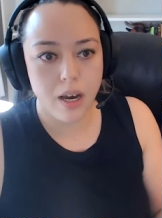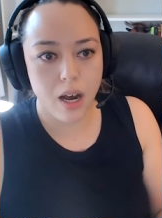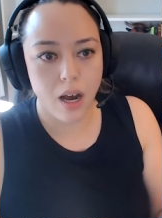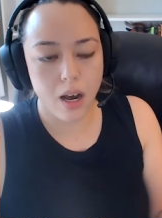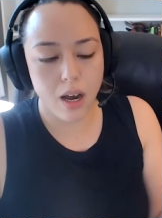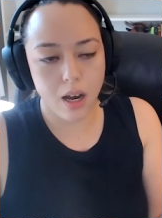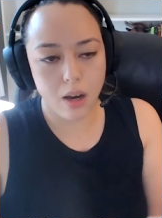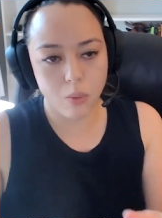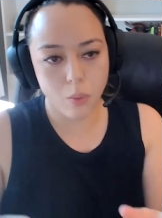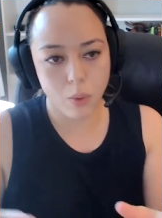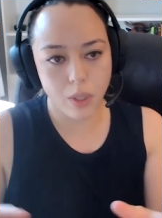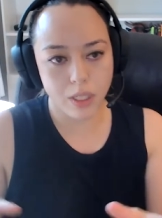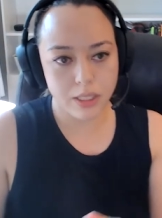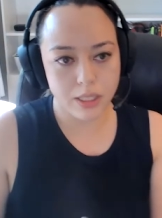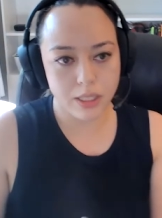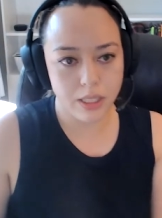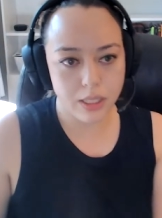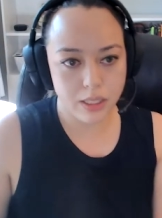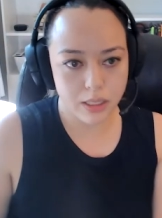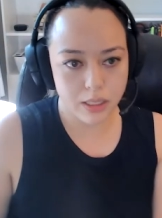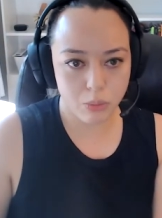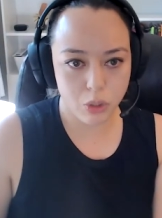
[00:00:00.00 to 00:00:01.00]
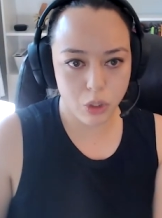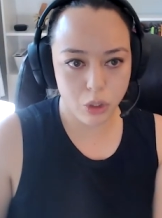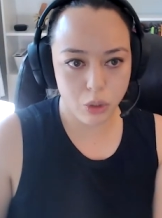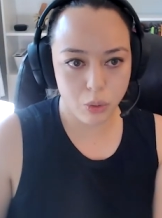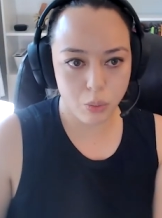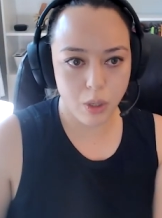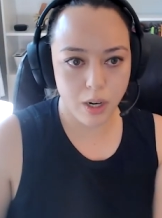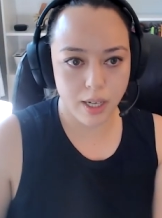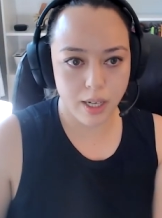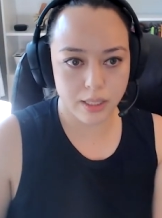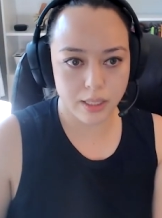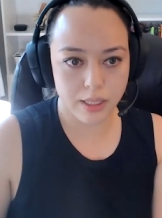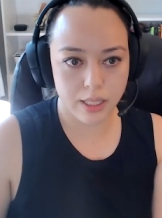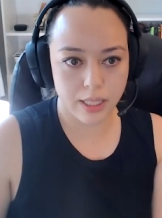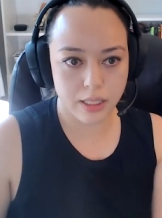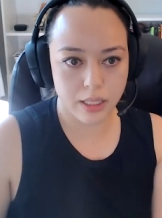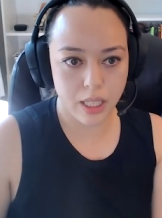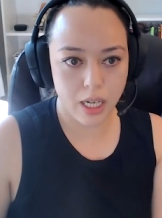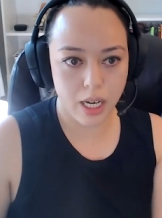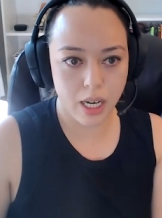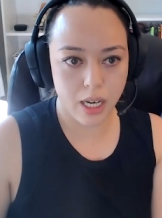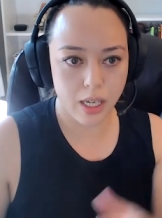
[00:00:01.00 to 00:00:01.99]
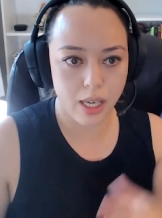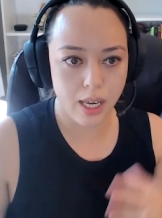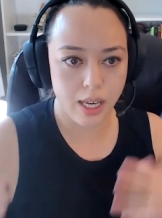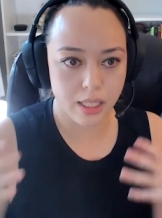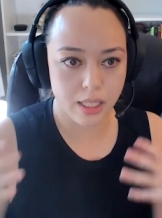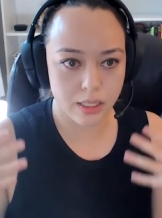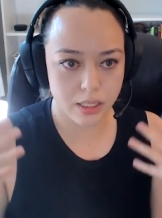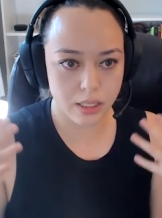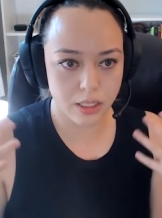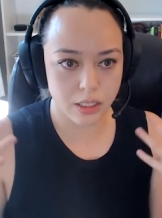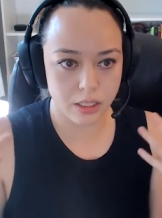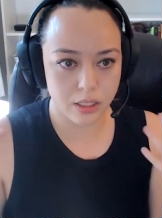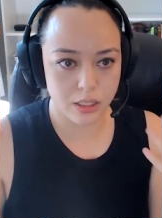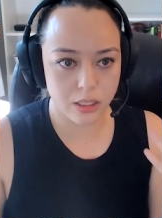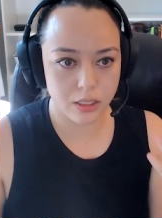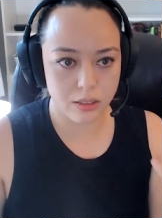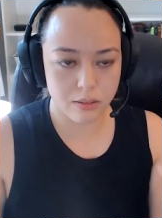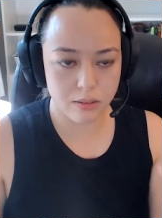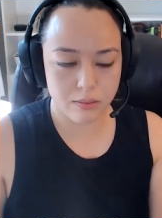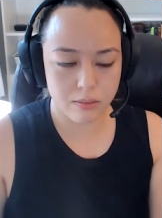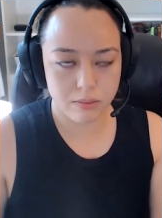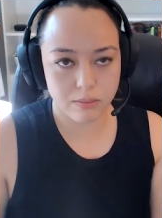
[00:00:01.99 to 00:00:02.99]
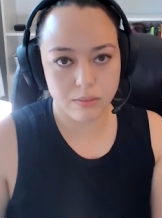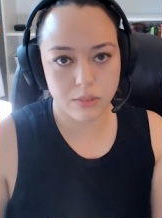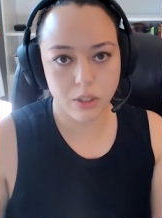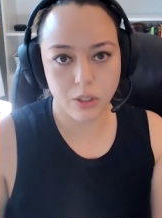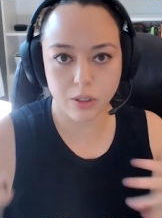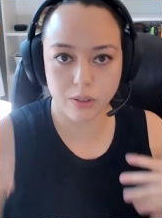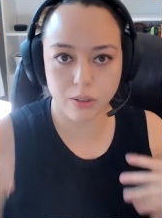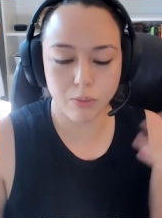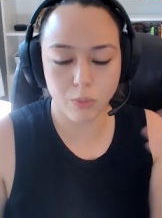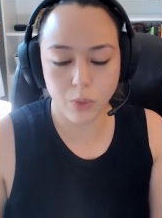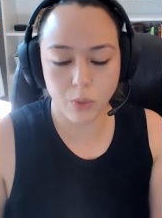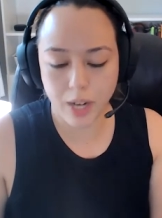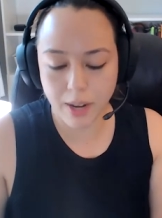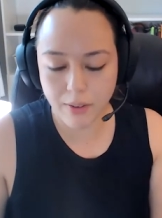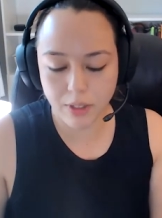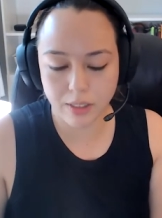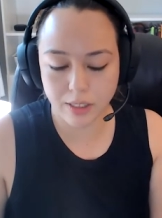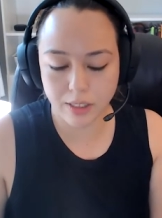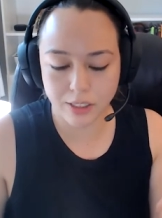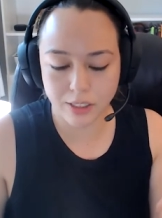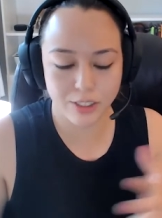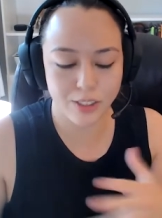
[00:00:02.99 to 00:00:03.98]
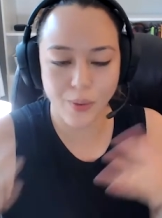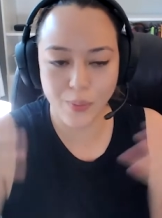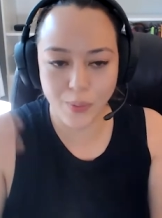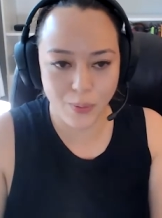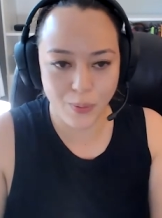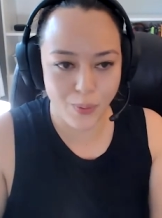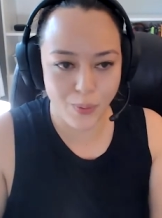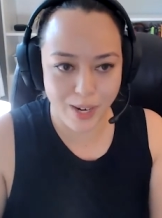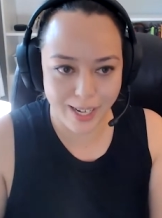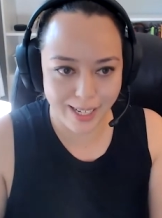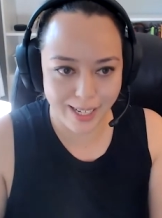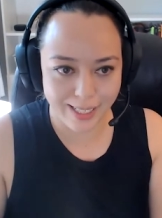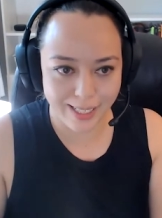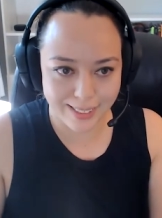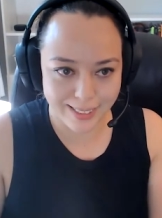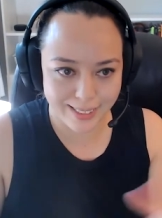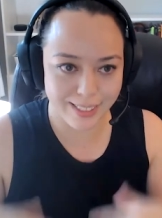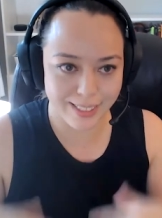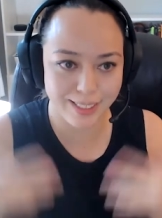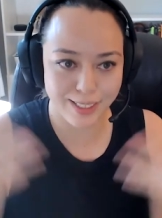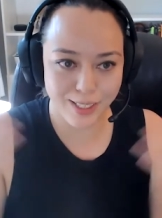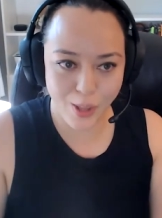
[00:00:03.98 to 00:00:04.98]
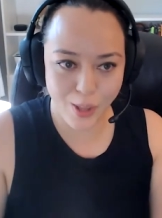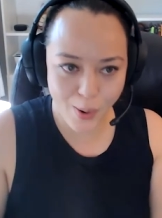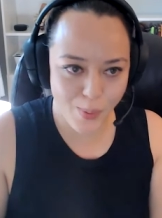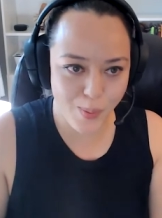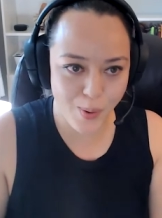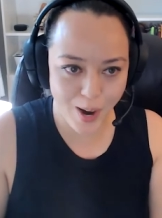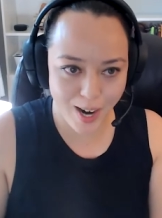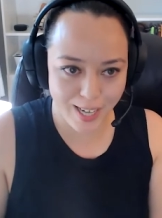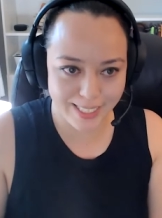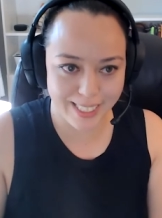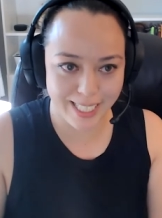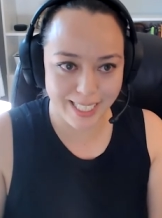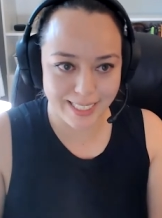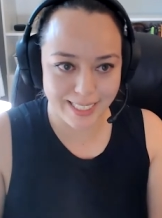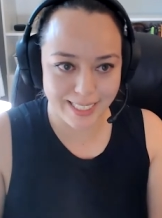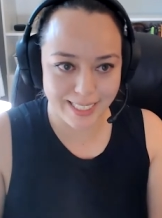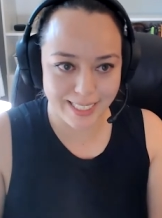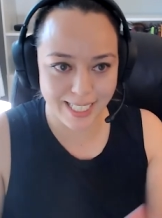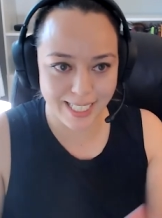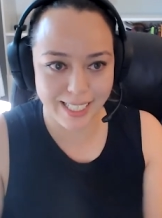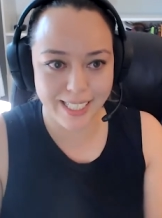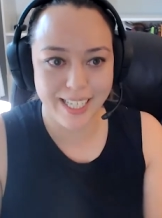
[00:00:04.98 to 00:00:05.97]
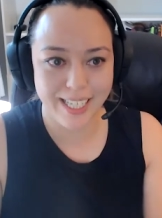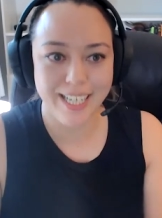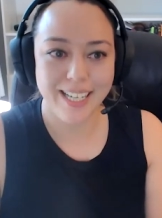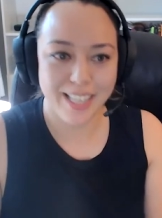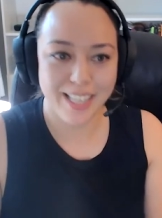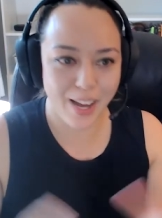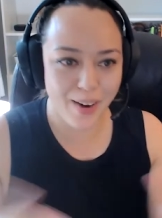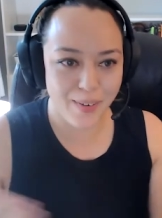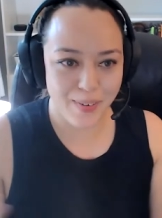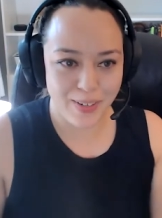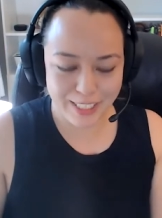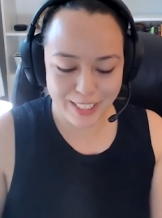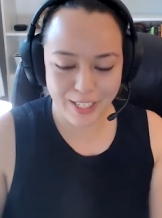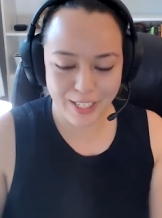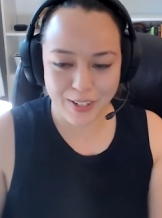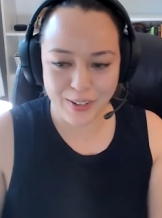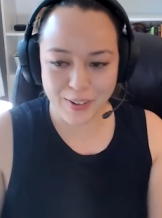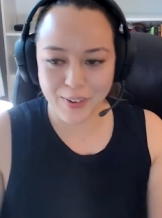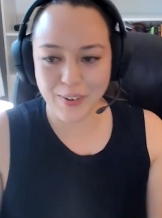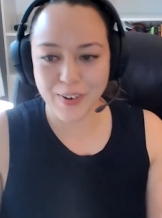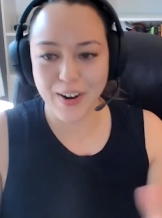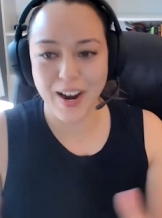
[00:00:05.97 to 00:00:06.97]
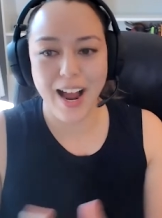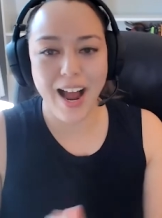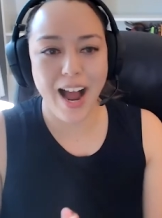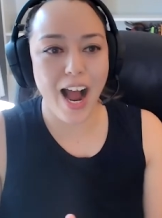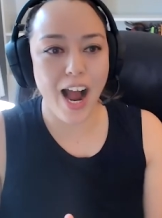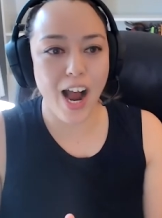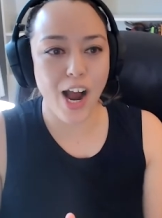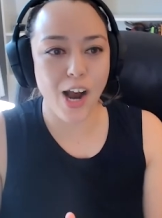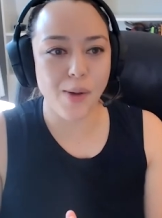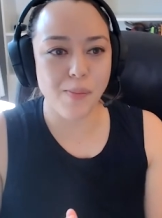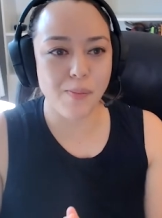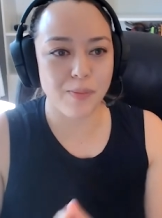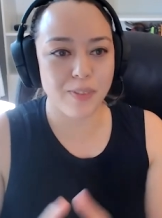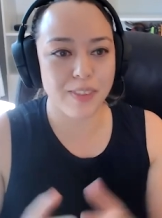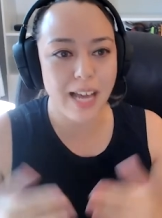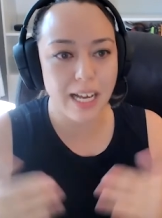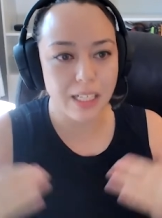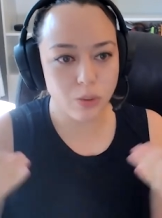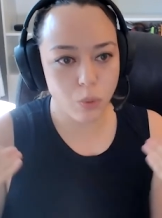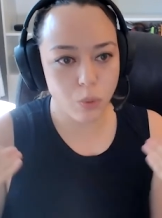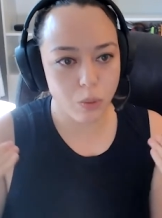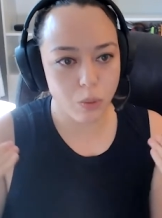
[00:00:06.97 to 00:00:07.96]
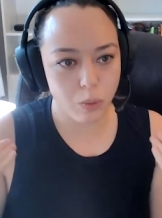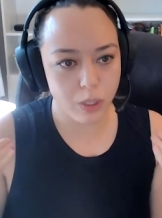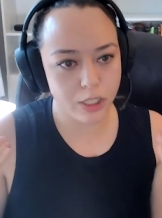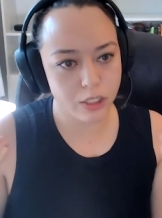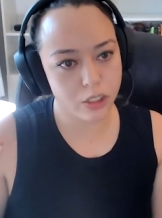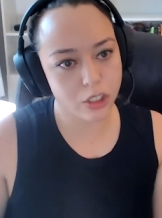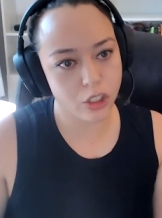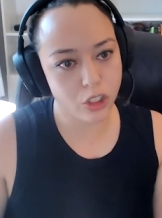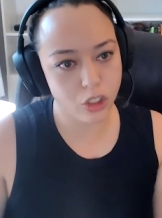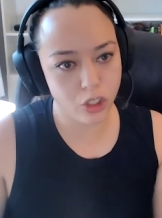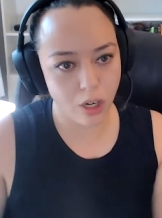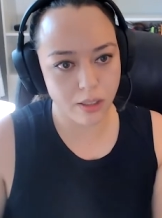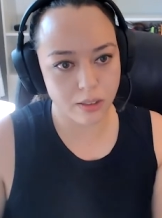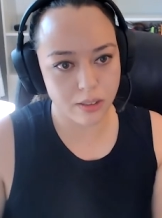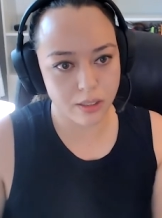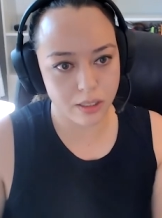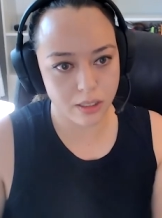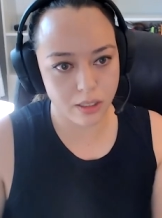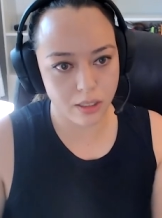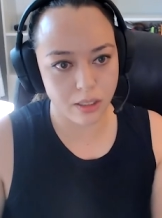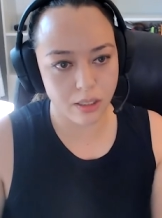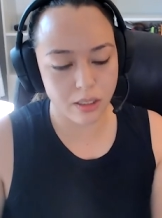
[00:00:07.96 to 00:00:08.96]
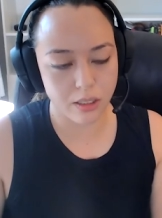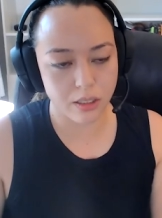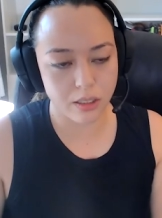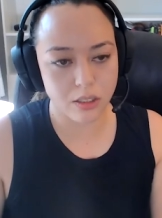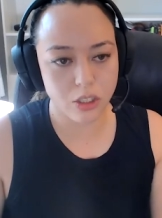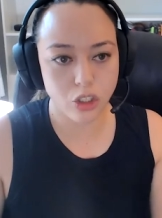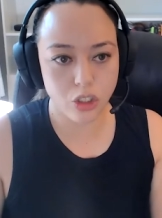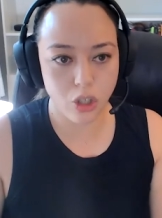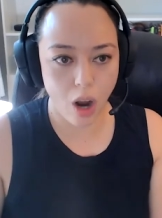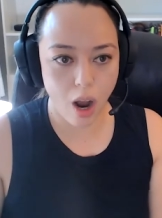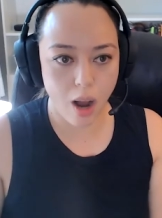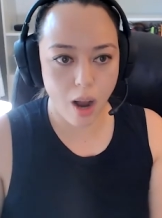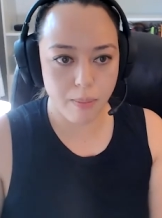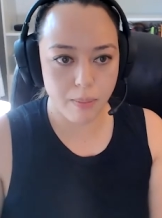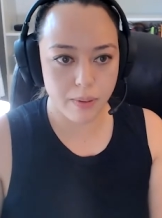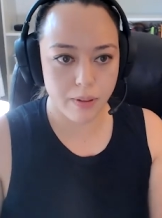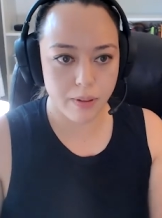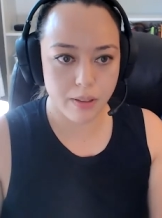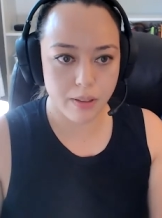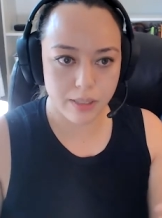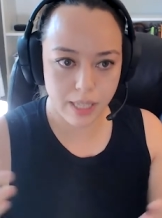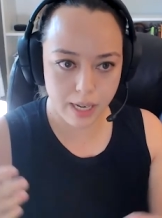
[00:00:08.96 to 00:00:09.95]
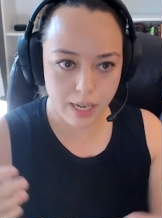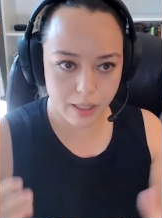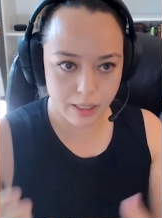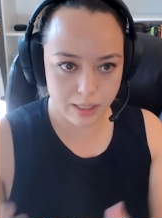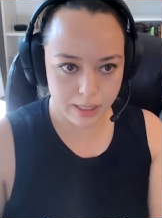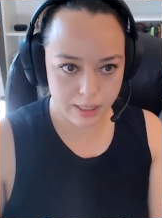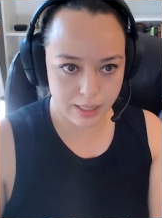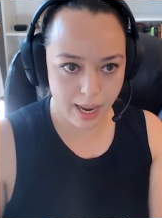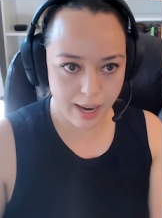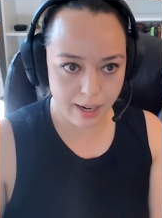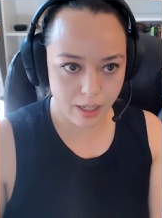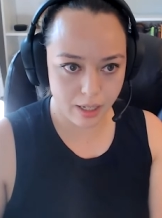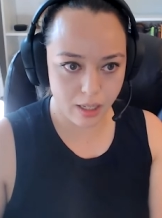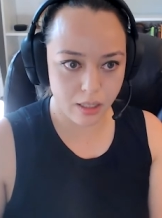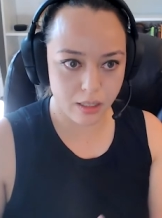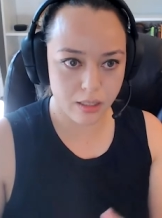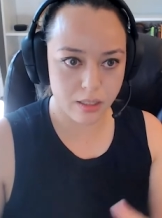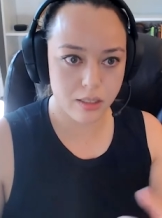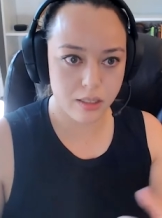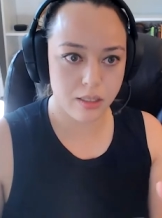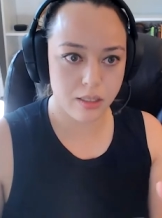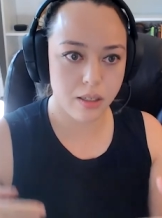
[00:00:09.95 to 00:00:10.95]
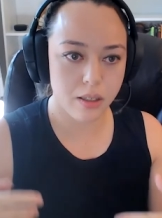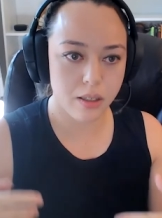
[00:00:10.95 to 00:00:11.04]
Uh, whereas system two processing, processing is this or whatever the slower one is, the slow processing that we do, um, that's when we start to stop, take a second,